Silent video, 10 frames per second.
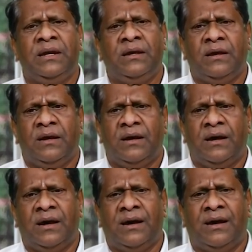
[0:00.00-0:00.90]
be
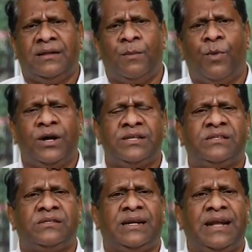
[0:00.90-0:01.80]
the boys
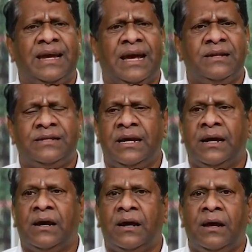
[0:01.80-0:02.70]
that I can take?